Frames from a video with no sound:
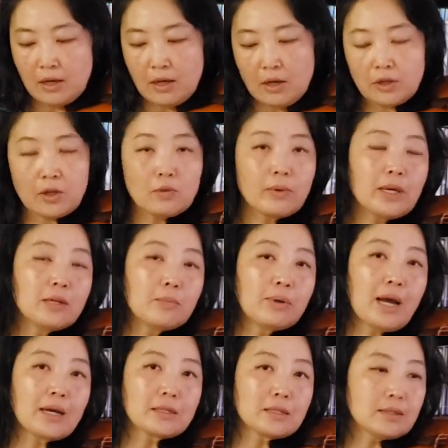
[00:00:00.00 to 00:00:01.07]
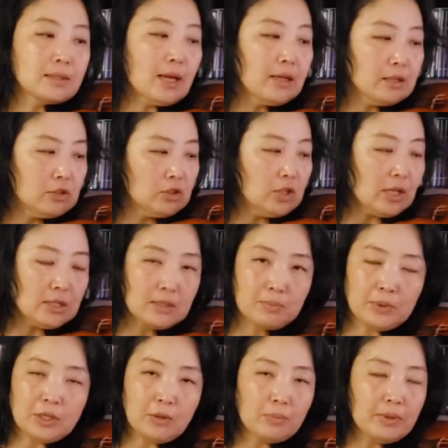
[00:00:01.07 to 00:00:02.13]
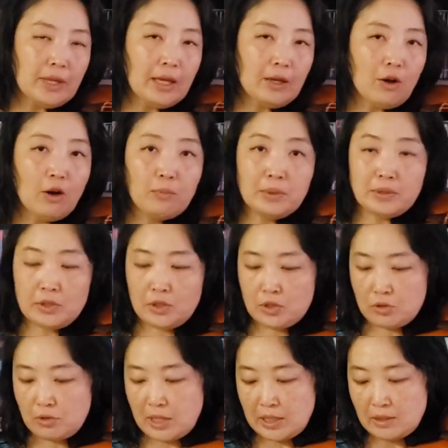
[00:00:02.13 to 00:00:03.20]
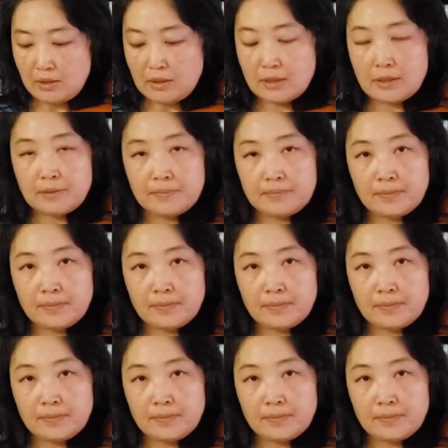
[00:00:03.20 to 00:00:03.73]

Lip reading: A good way to practice that is just playing open strings